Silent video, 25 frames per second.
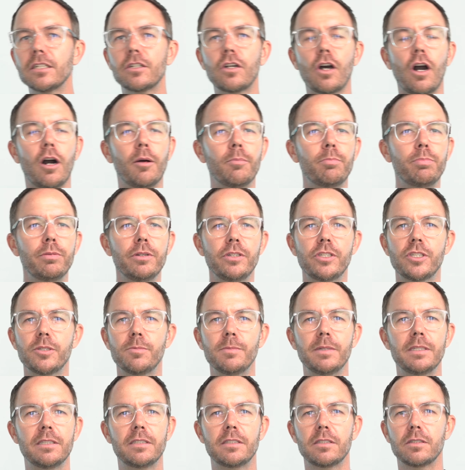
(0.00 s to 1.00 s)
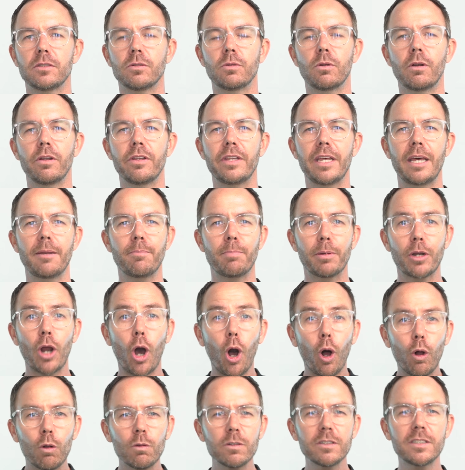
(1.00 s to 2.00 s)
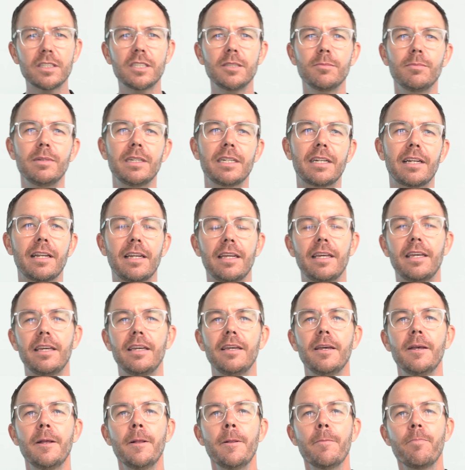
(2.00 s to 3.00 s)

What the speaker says: accomplishments and all of that, but ultimately